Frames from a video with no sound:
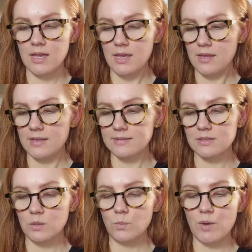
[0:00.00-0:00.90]
it
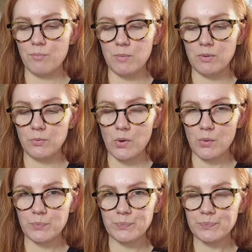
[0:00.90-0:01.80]
is one bubble
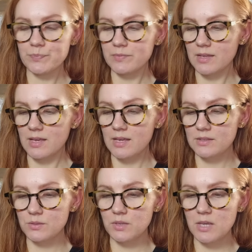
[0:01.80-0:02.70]
row.
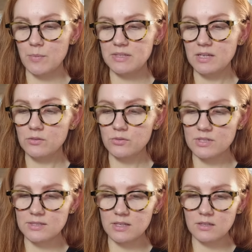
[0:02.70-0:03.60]
To keep it
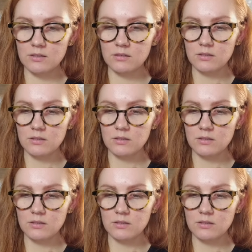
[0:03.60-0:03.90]
interesting,